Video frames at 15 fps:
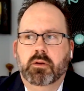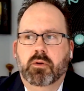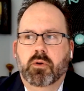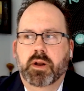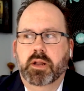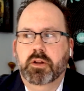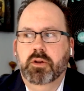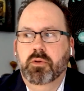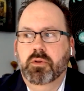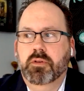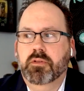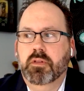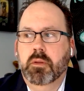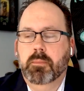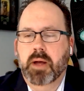credit
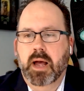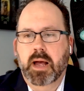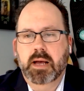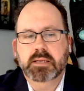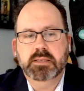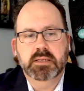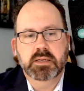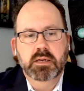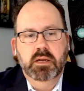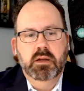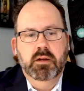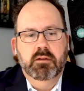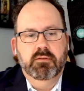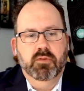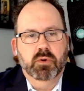unions in the past
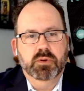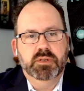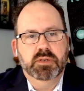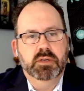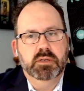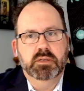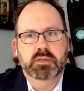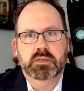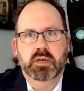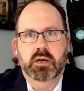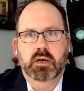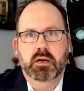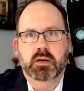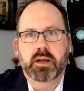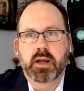versus
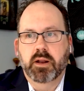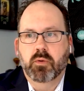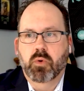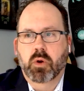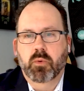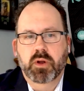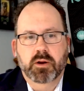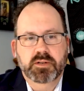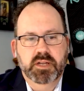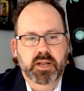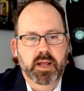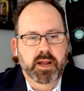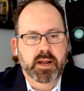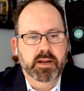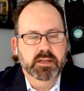kind of where we are
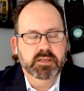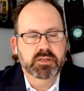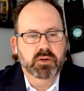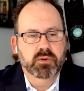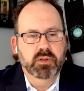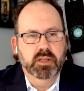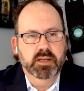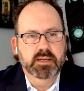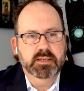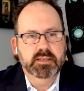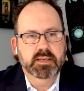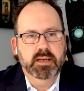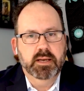today, and it certainly is